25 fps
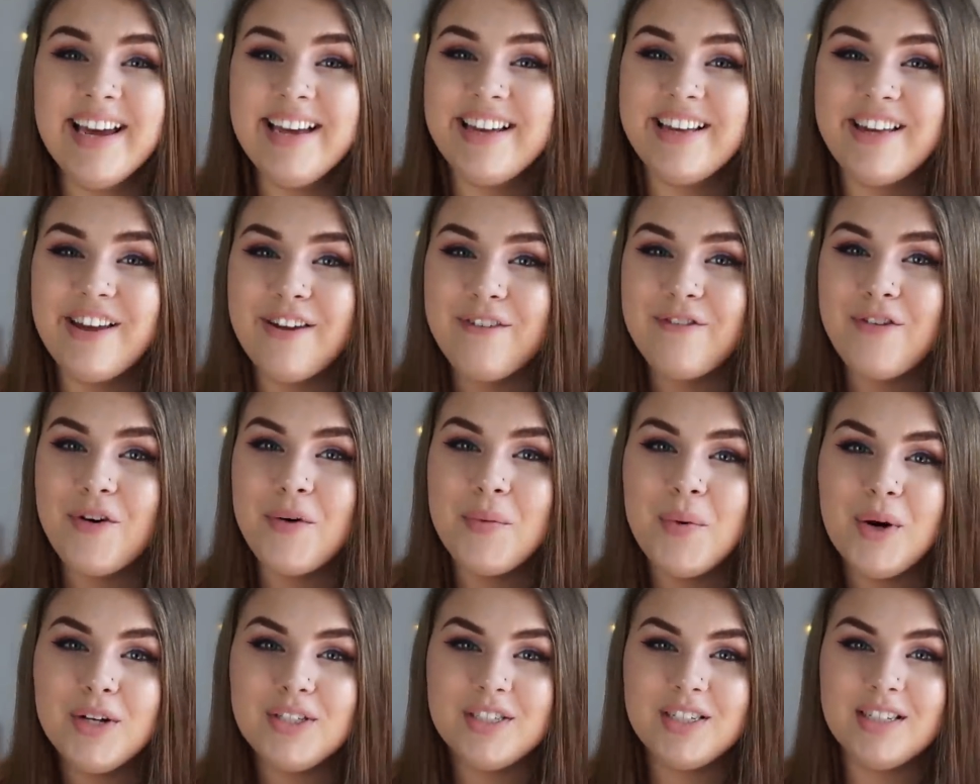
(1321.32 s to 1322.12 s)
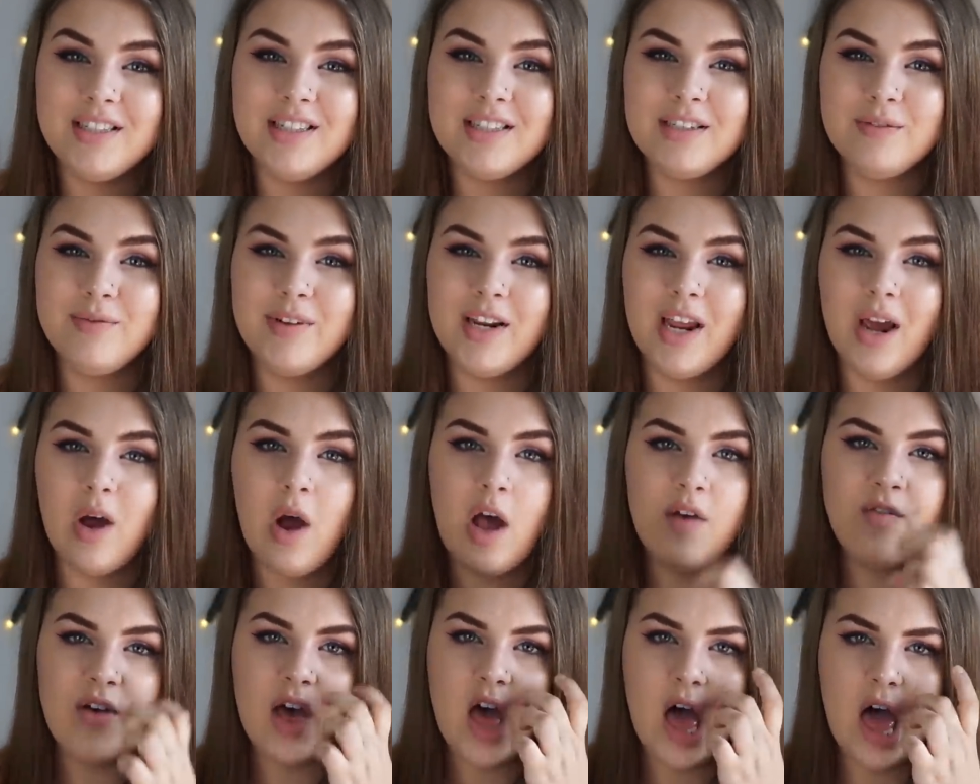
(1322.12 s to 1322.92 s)
Thank you for watching this video
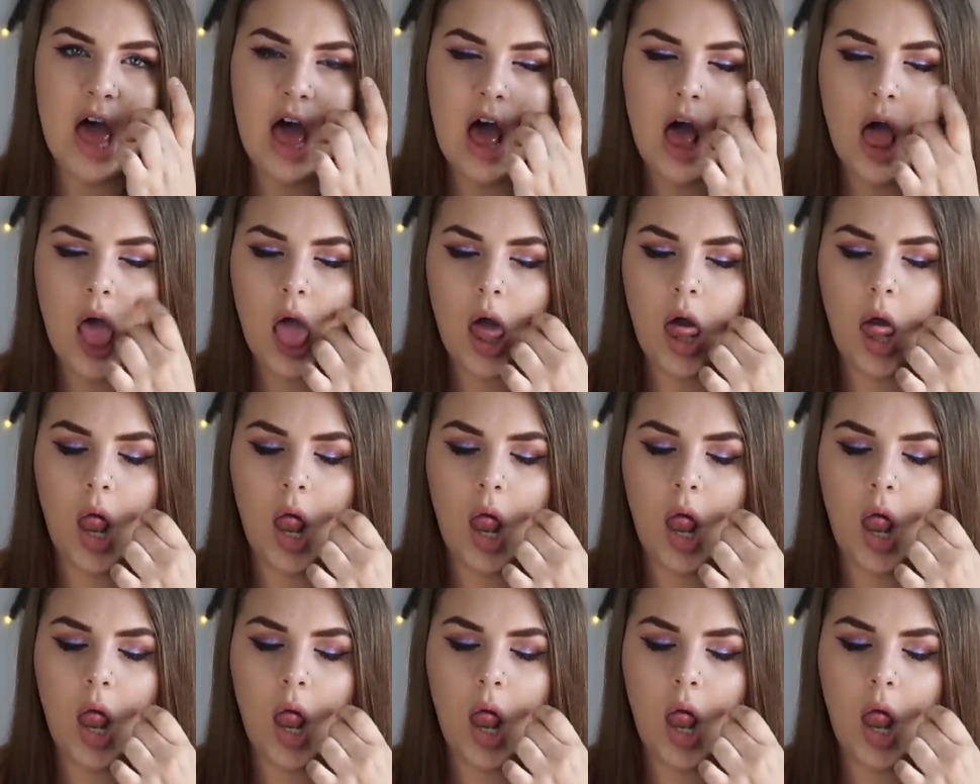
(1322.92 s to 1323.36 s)
over hair.